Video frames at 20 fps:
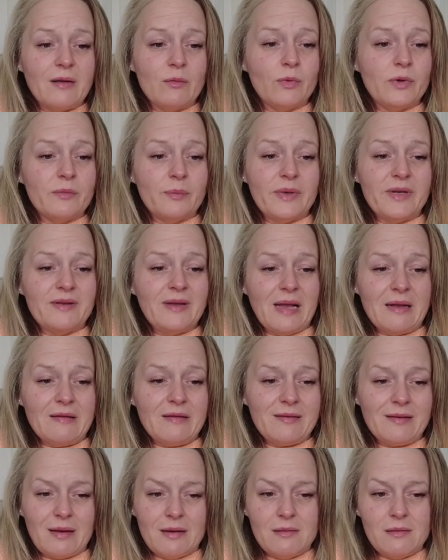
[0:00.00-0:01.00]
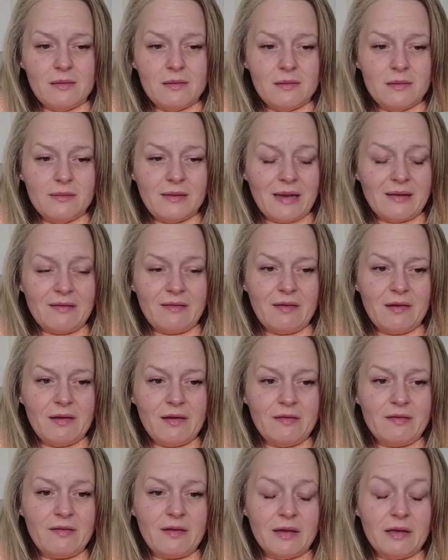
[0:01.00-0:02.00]
we'd been dancing
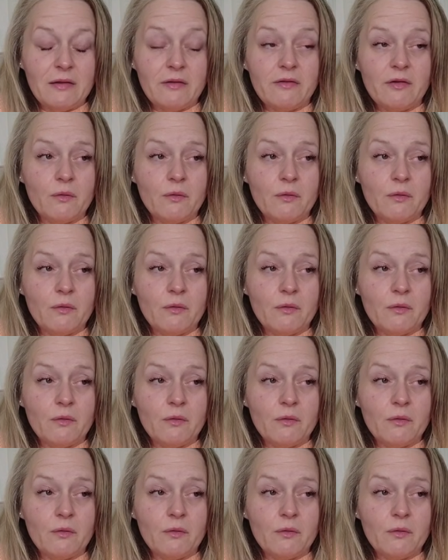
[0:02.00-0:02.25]
and singing